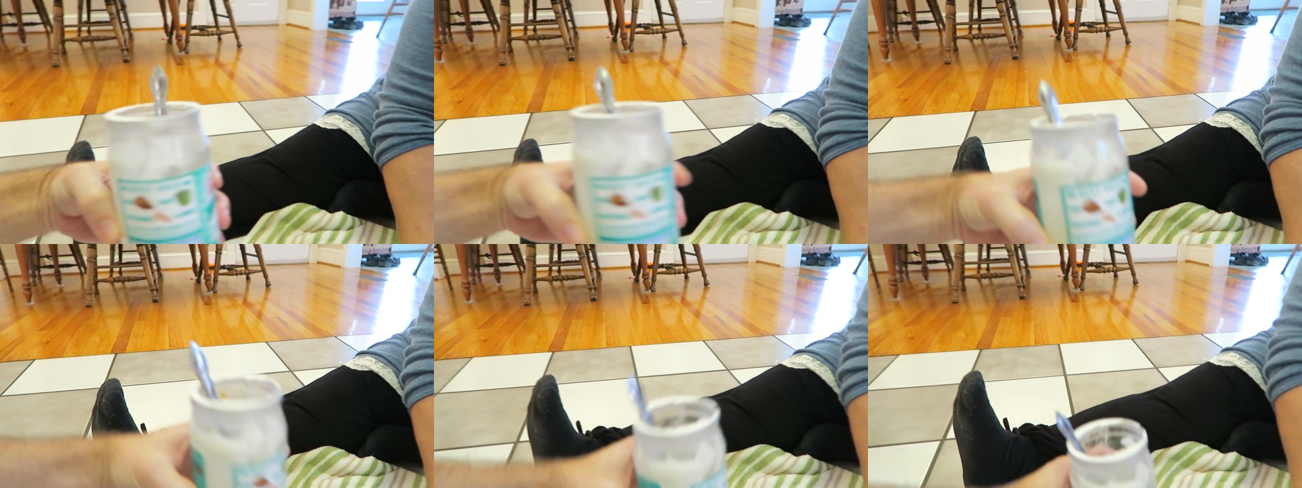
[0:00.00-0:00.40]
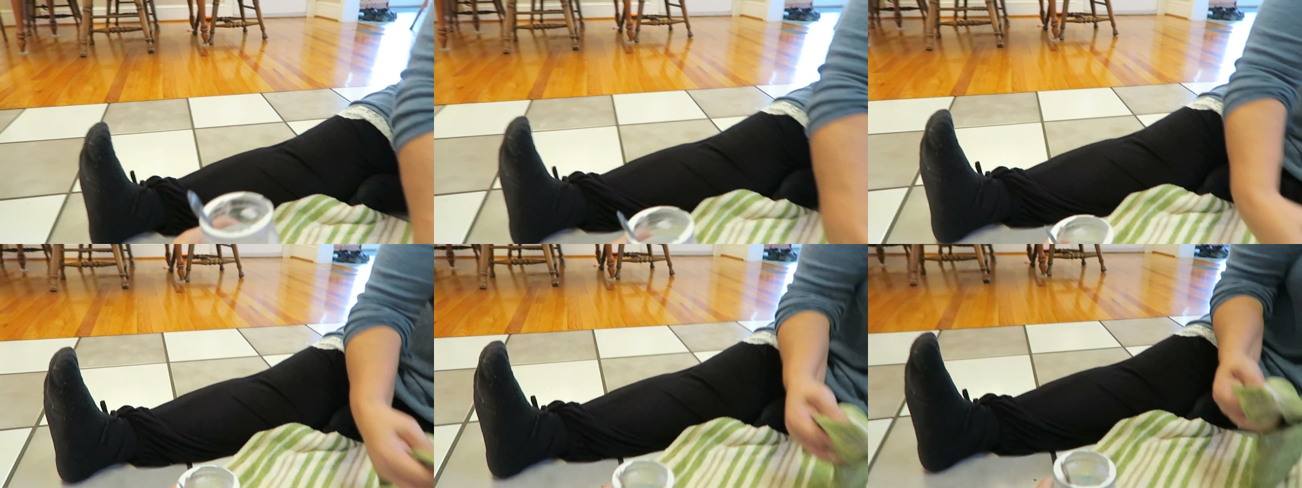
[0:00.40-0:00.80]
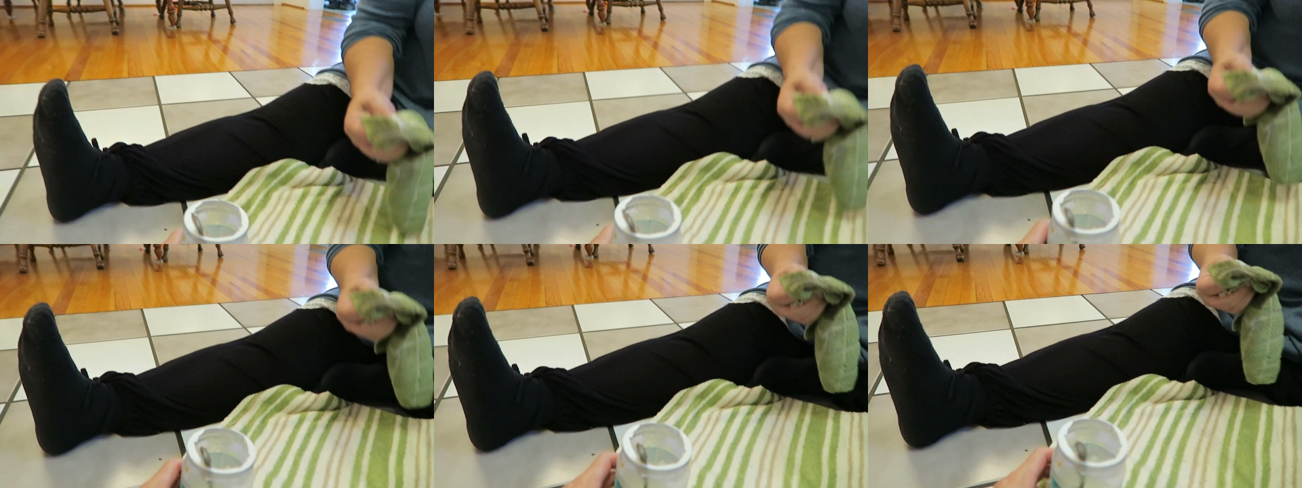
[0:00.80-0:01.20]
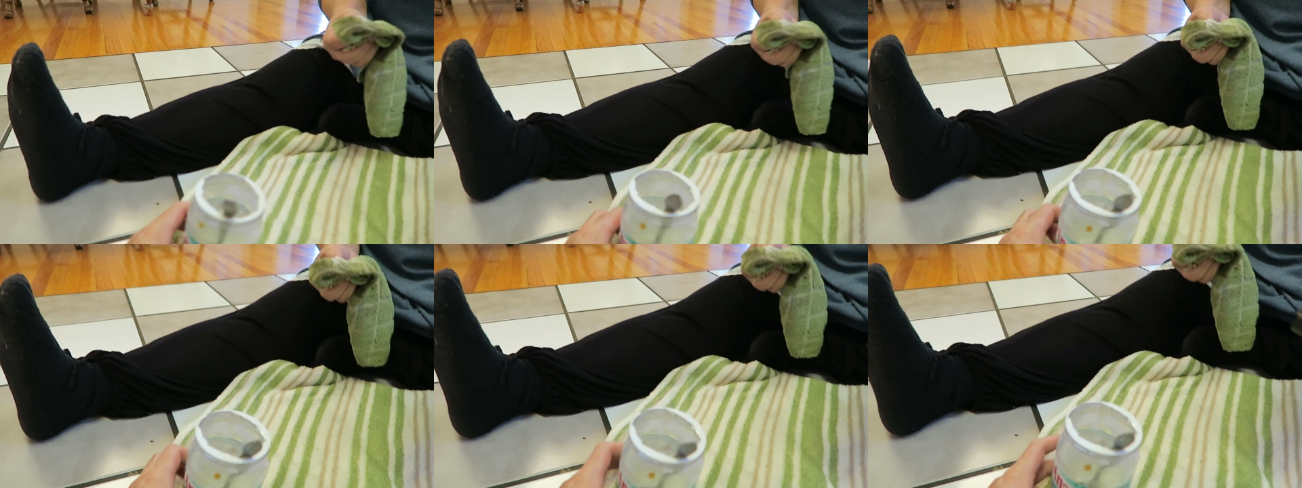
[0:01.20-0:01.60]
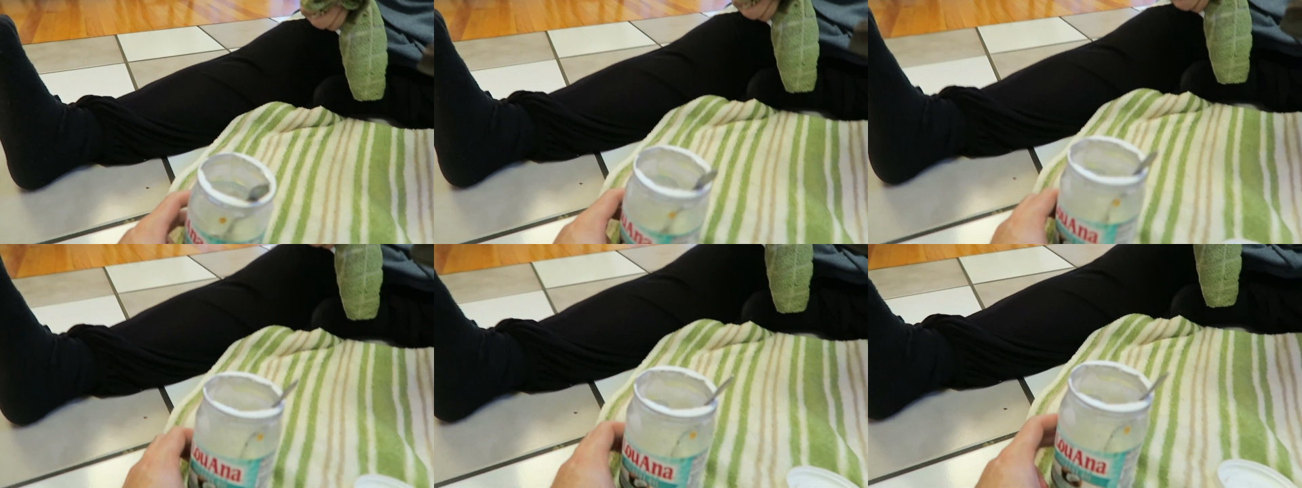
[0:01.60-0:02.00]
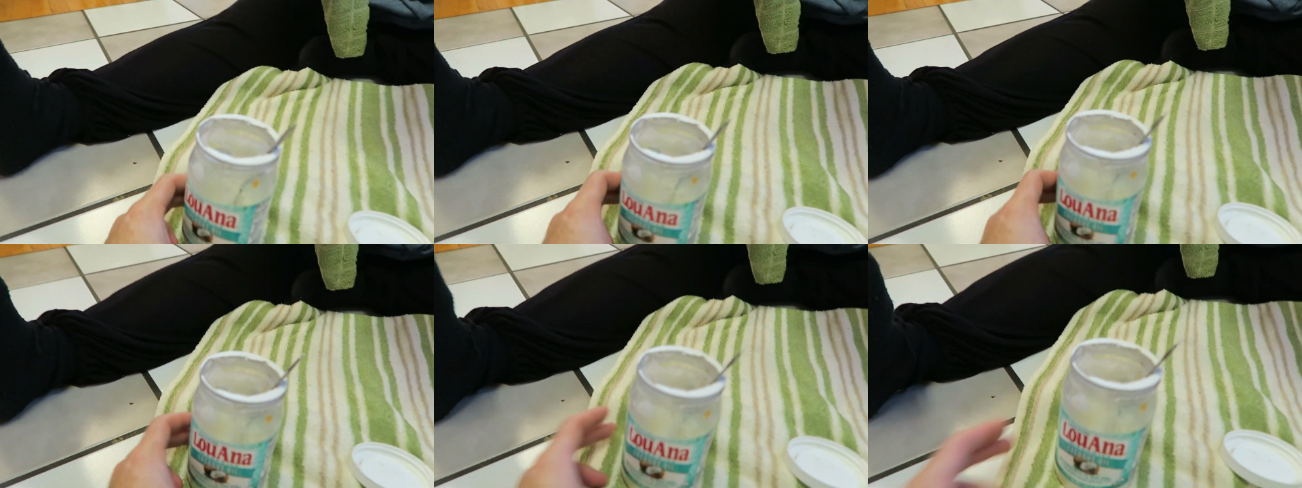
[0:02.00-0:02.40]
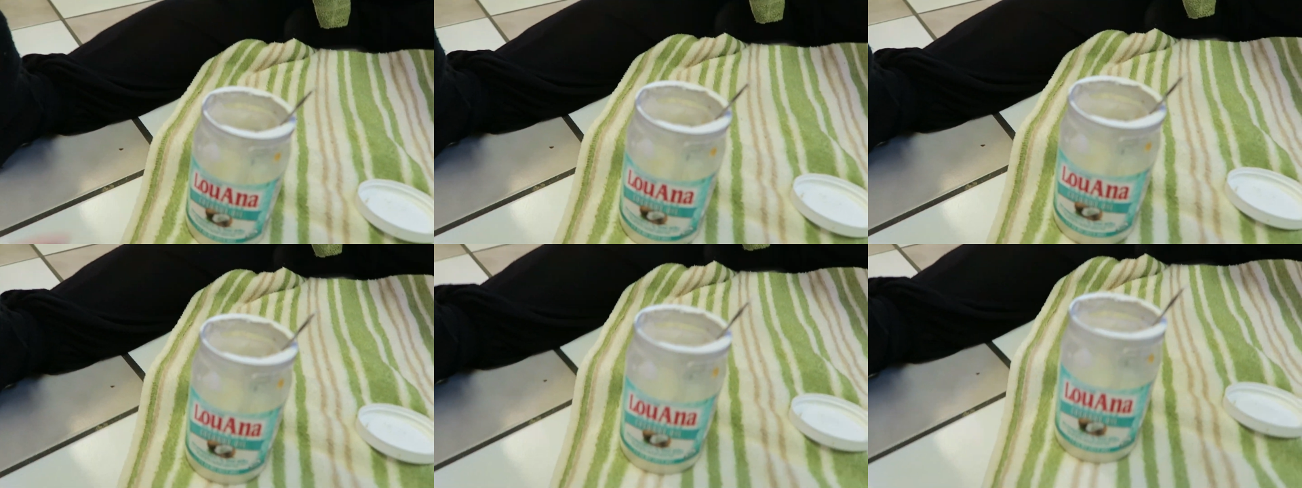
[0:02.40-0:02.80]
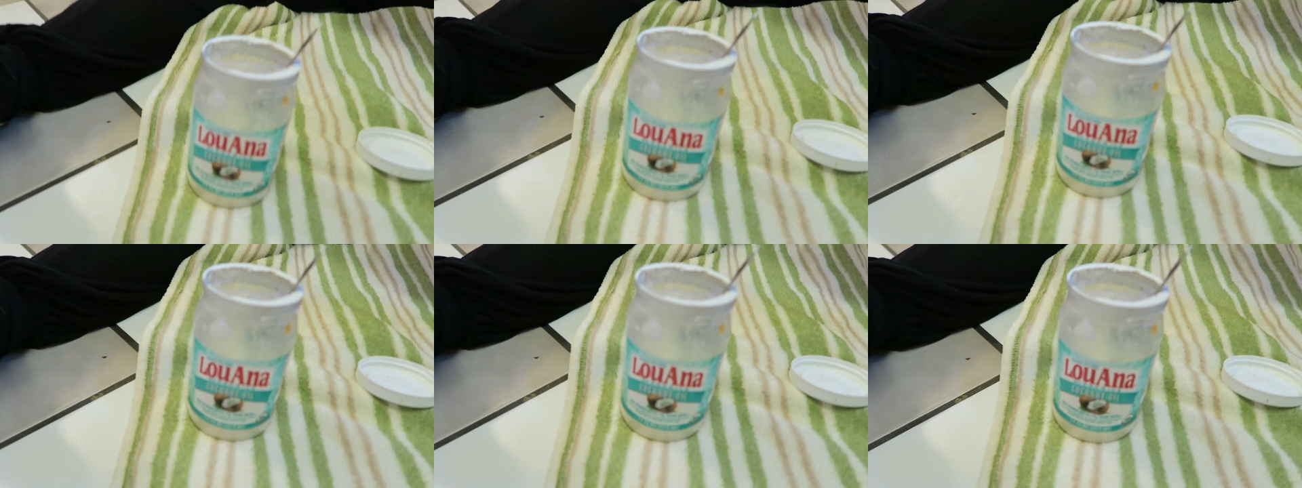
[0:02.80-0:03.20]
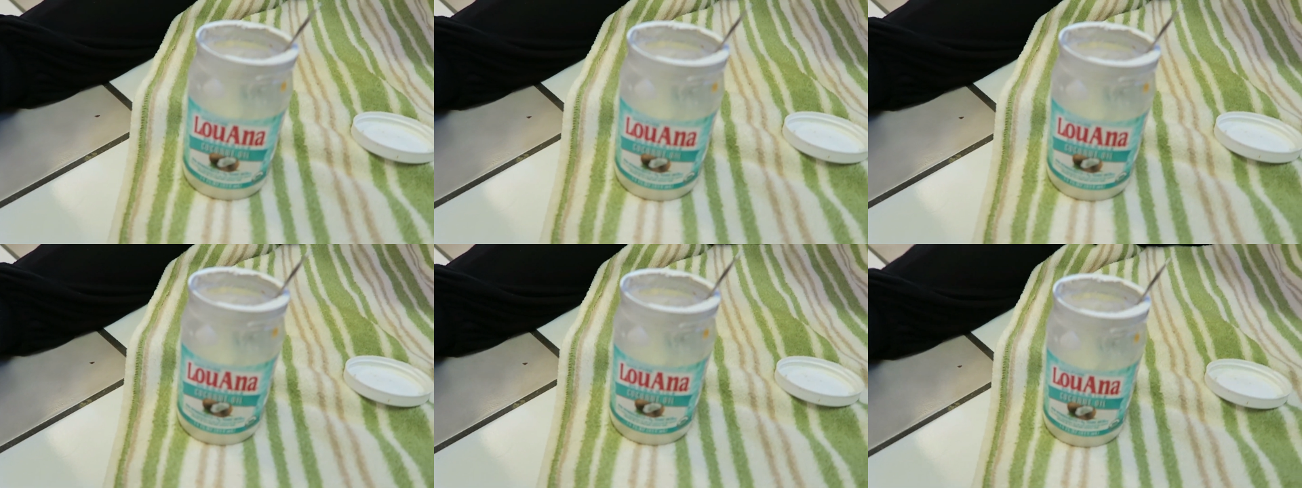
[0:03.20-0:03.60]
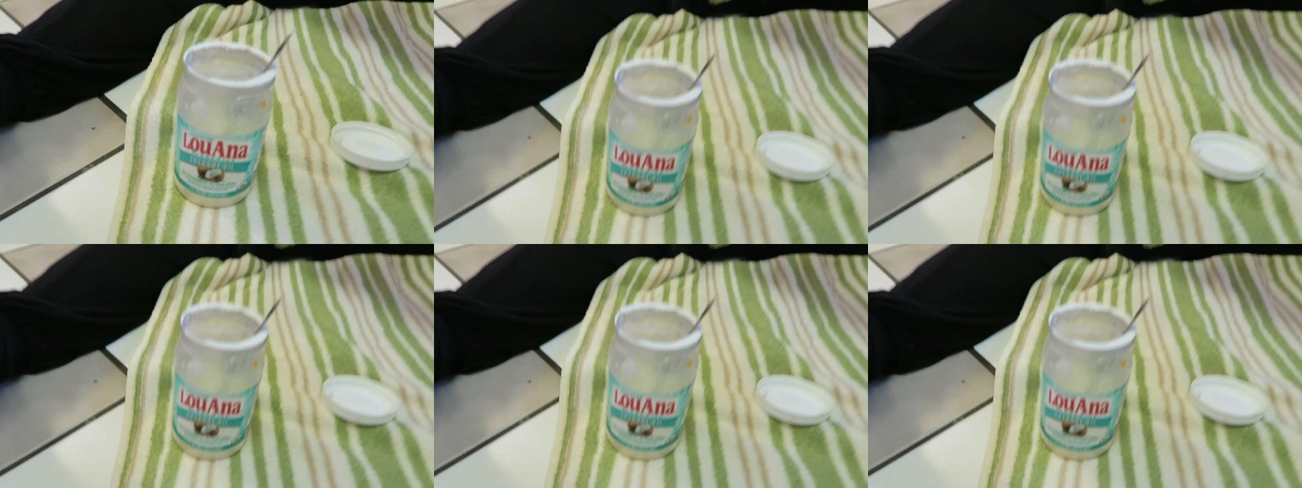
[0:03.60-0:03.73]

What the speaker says: Nobody's mouth can be seen.